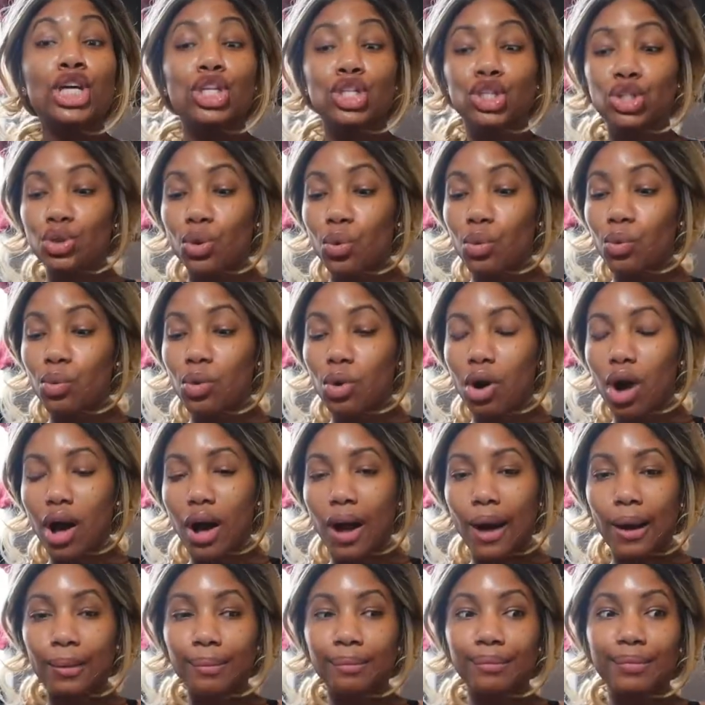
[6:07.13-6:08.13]
So
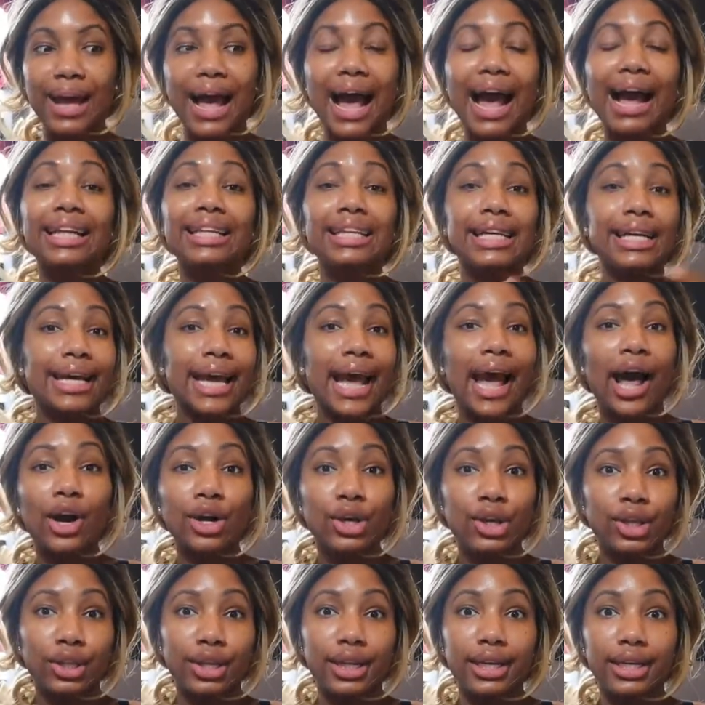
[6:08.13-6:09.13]
how they
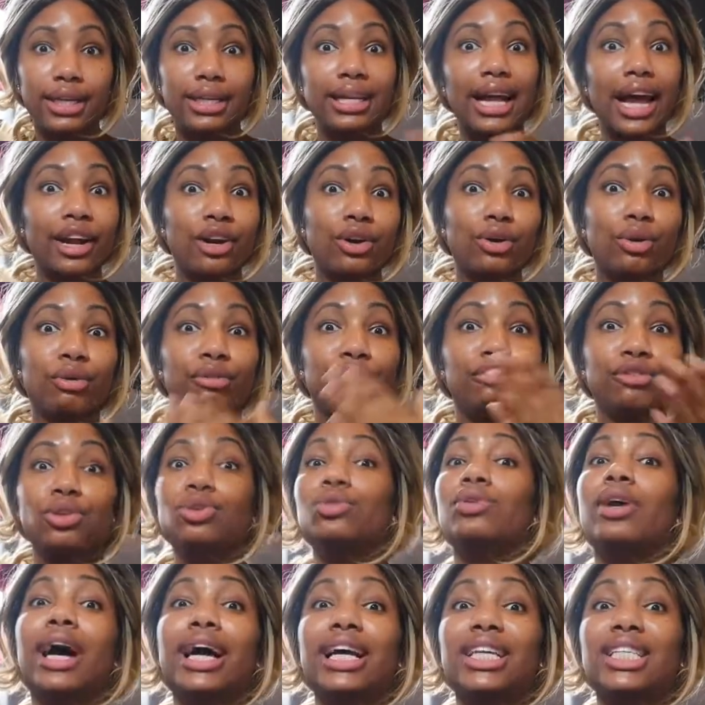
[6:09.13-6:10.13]
calculated, I don't know if
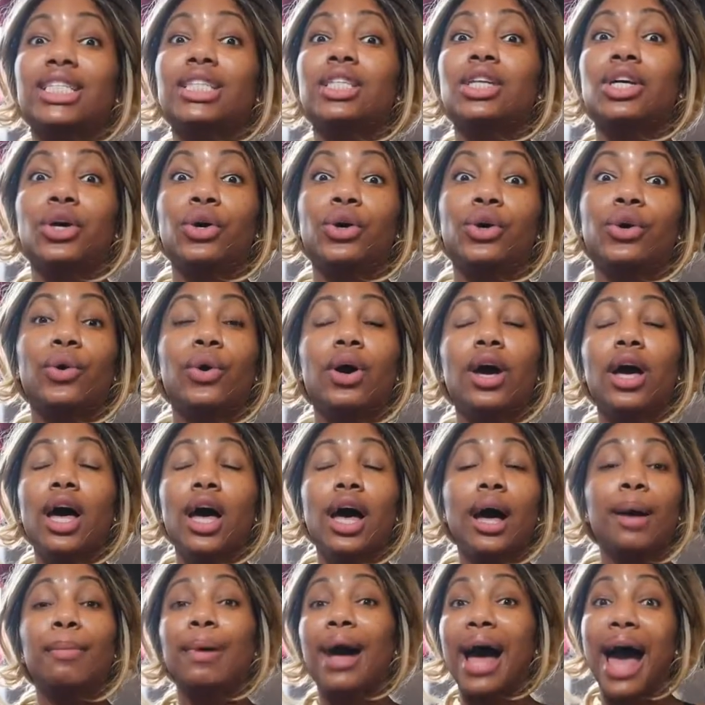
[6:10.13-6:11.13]
you guys know,
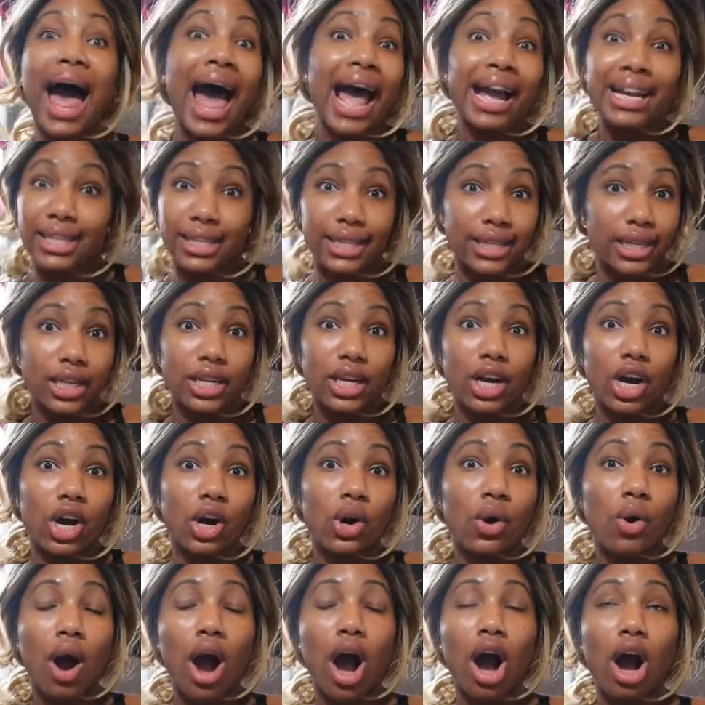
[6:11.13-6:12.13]
but I didn't
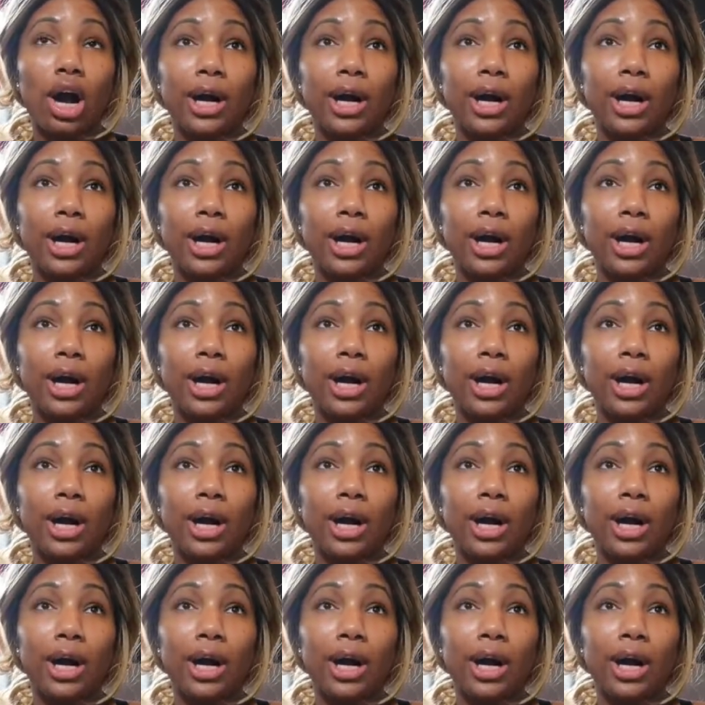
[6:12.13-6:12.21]
know.